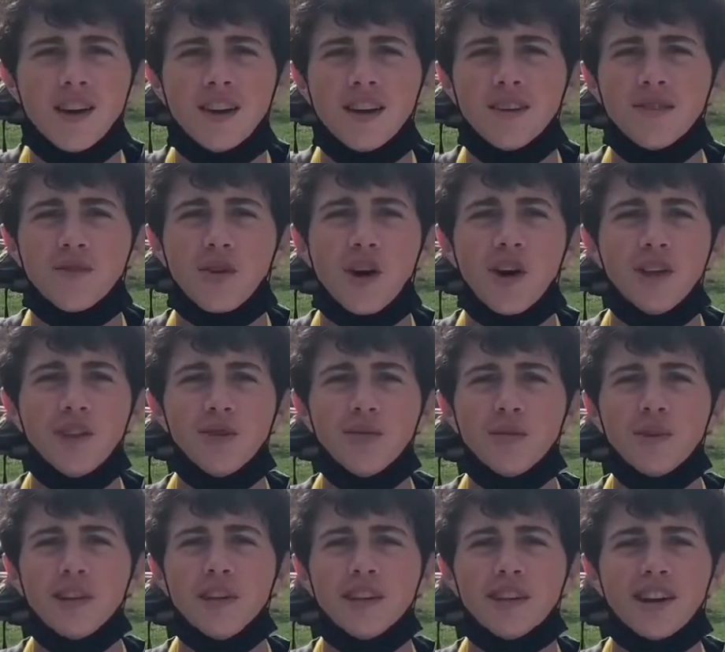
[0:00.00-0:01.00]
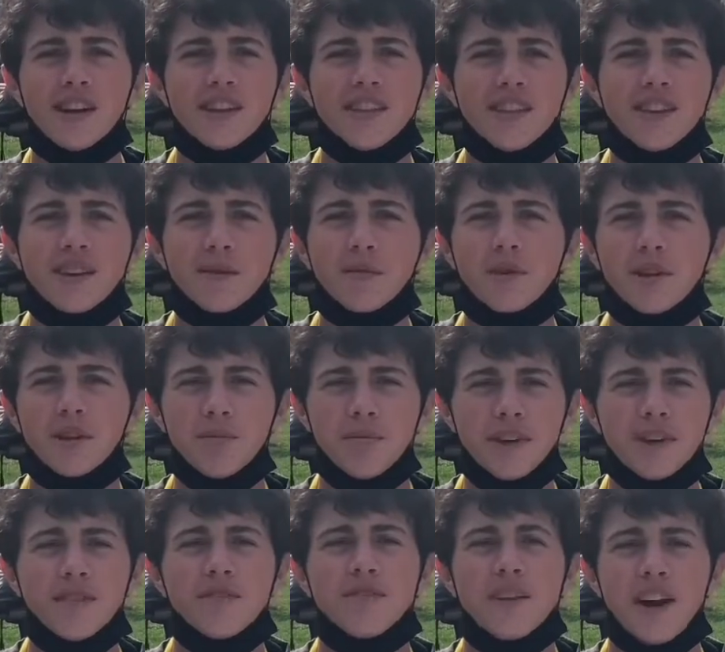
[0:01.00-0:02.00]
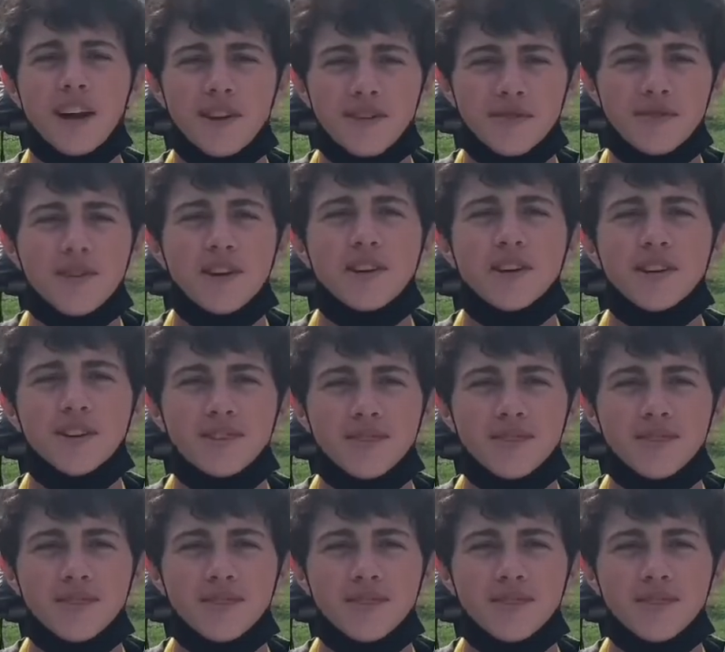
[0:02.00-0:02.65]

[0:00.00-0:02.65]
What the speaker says: For Halloween, I think I'm gonna be a firefighter.